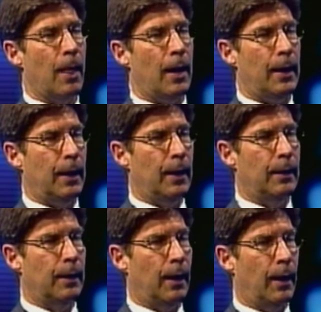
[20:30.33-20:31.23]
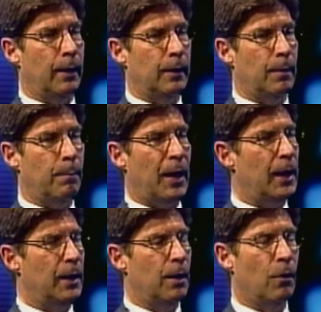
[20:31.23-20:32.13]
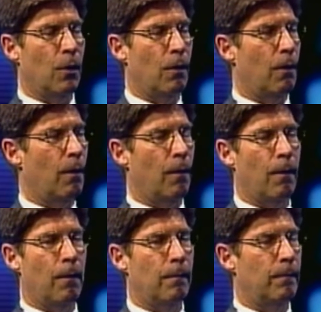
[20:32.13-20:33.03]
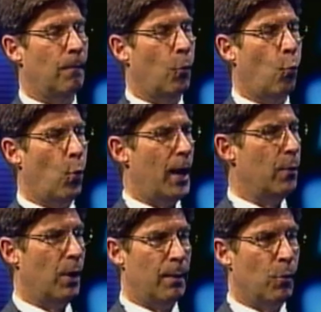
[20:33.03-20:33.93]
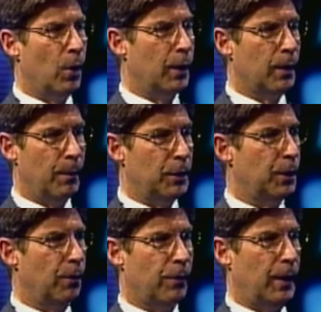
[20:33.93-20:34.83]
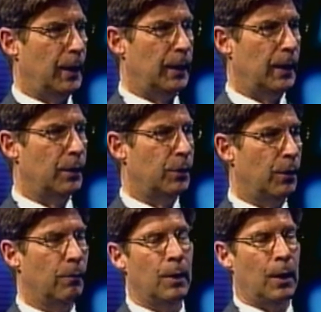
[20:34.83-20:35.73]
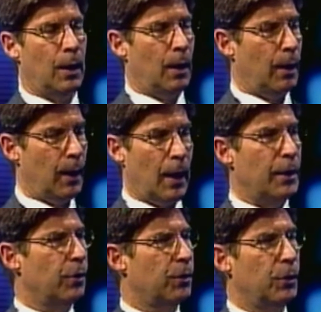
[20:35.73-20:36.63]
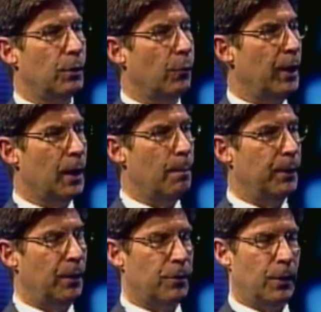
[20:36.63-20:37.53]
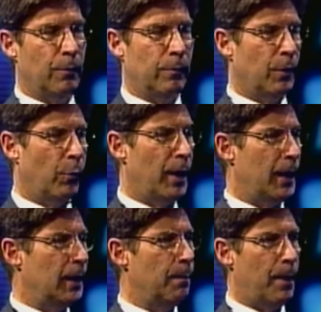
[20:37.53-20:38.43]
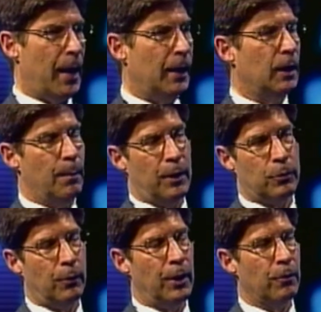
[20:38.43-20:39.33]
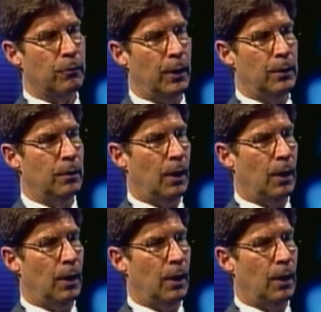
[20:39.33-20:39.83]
and paid way, way more in commissions than they needed to. And I just do it the way companies do, the way any bank in the Metro East would.